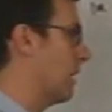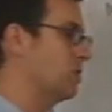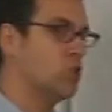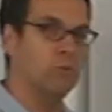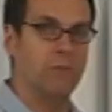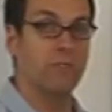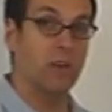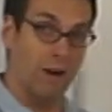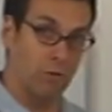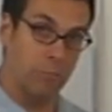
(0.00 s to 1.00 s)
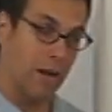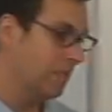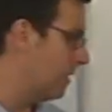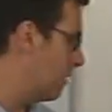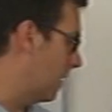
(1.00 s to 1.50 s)
to write 2/5 of a
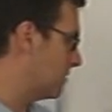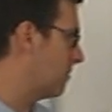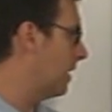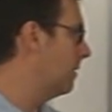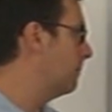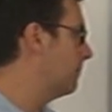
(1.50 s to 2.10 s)
pint there, that's fine.